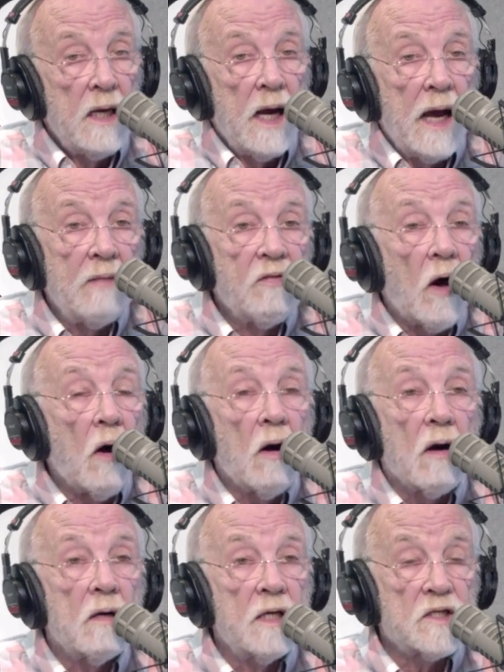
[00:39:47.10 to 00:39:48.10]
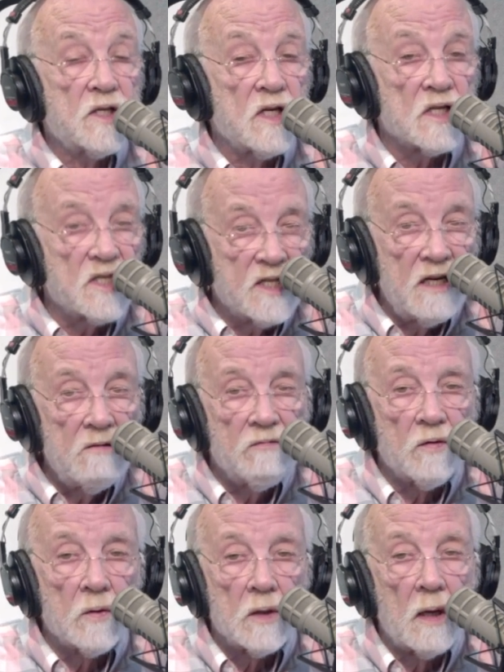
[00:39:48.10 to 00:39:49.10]
and the heart is
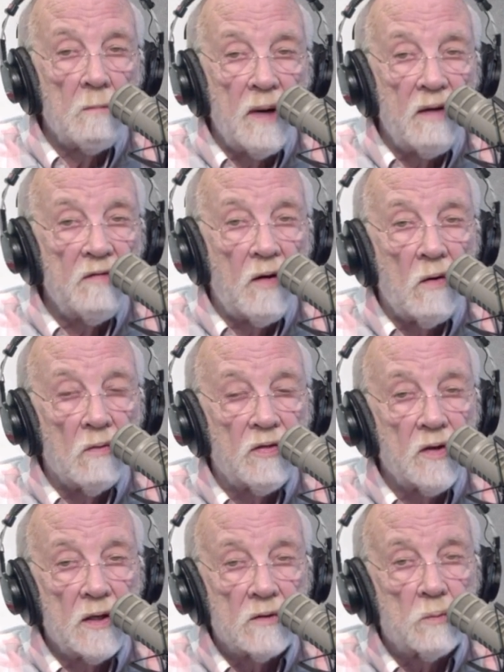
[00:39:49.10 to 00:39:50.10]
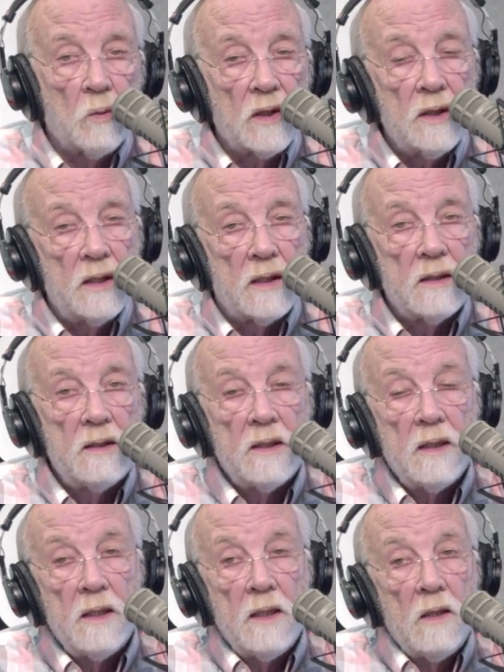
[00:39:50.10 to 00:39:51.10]
deceitful above all things, we're not
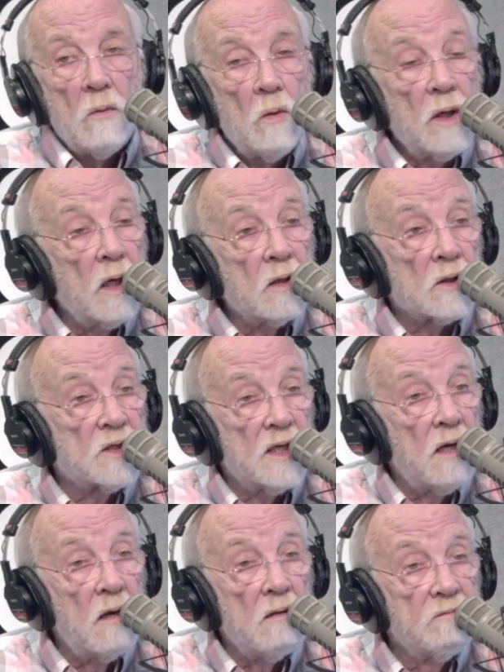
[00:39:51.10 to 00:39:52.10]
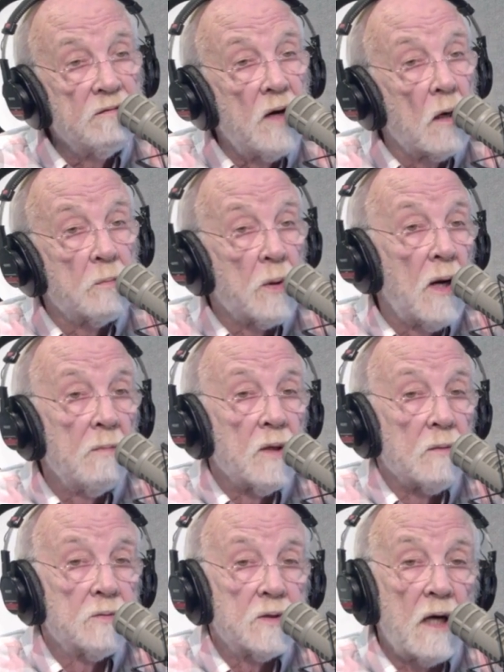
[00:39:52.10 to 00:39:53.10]
going to solve our
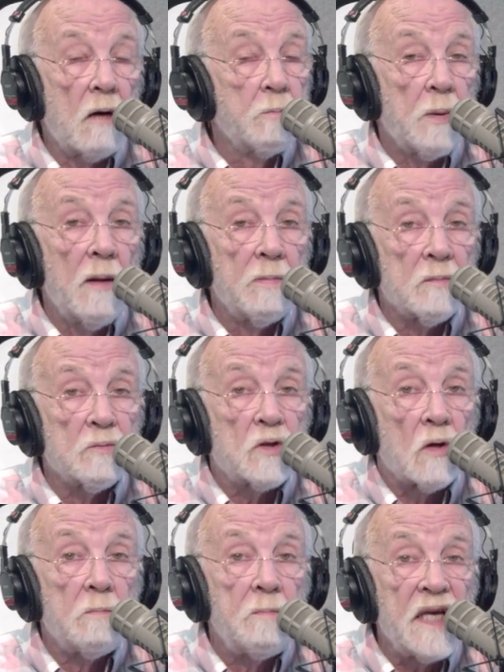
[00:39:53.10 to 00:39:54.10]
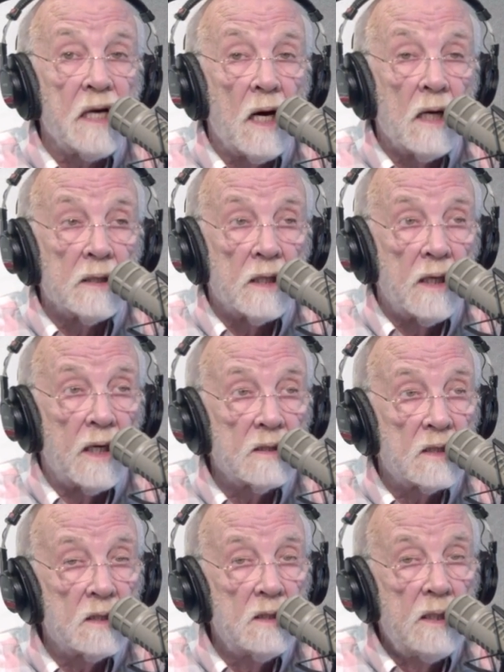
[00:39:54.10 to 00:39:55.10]
problems. Our problems are beyond
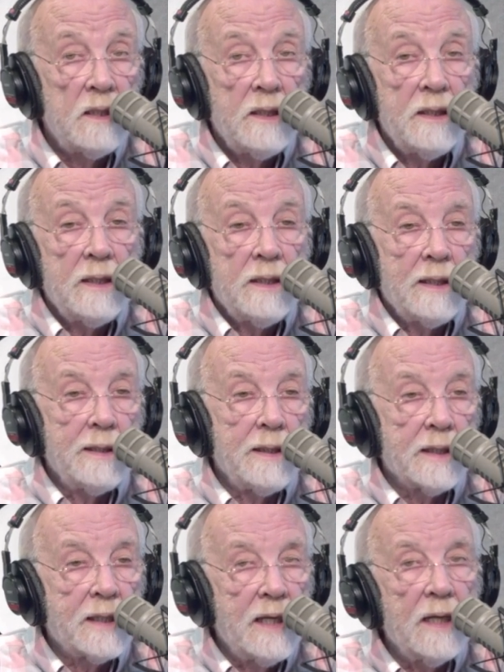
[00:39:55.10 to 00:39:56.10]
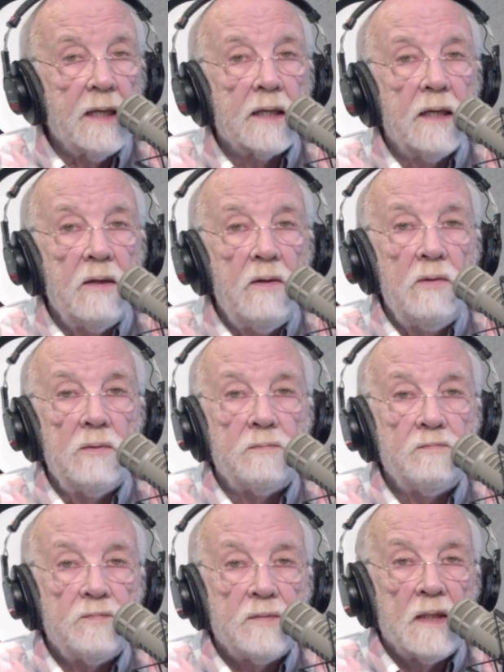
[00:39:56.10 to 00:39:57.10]
us. And you got to go
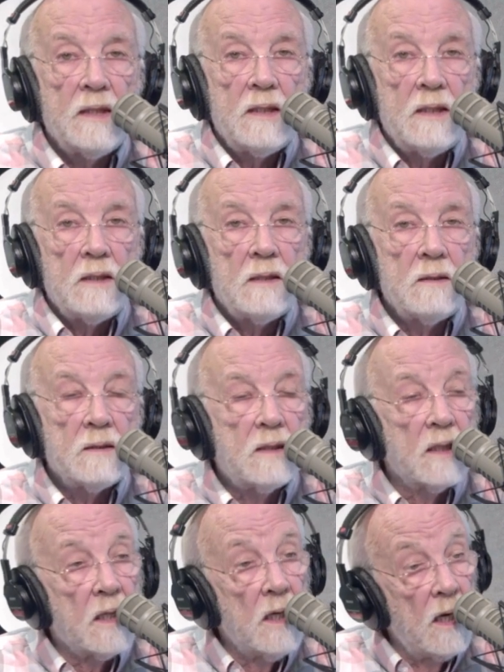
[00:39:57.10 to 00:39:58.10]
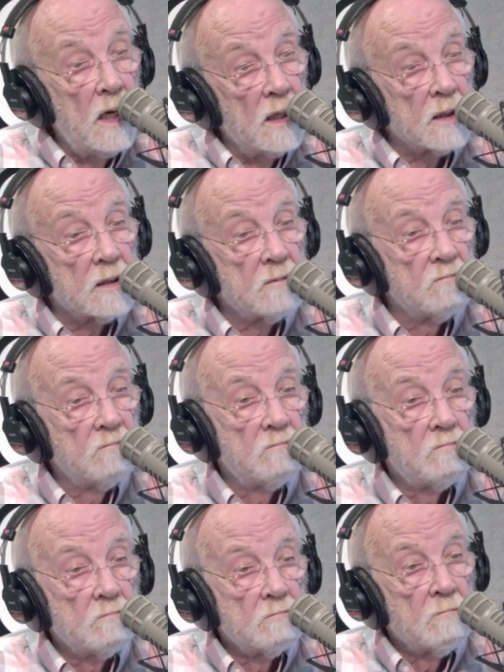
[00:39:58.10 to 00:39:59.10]
to God
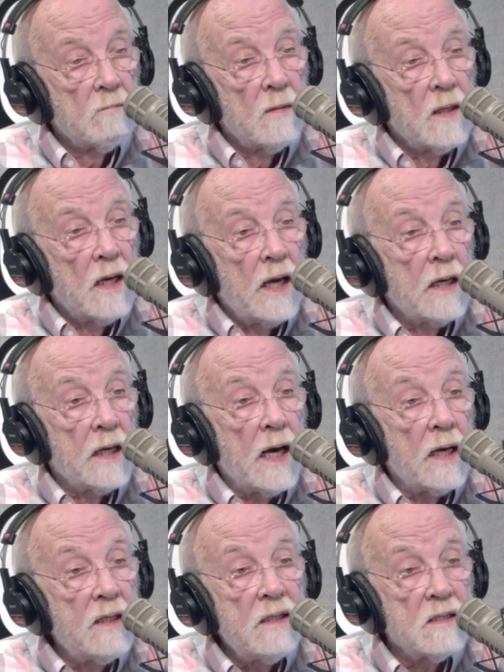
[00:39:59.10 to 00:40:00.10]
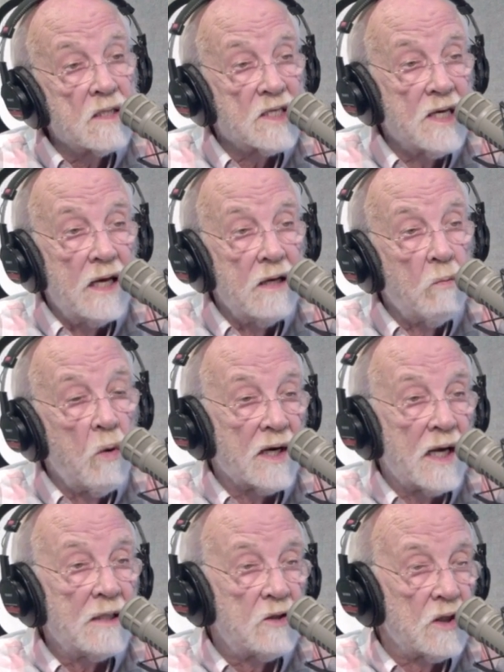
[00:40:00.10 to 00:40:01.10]
And I didn't say what
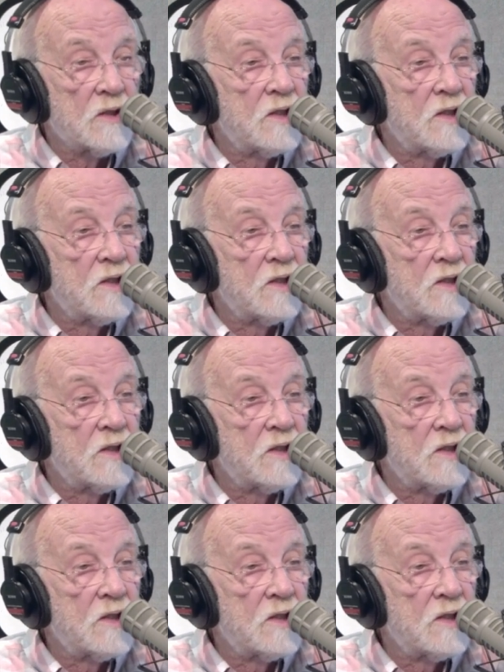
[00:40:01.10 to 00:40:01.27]
I just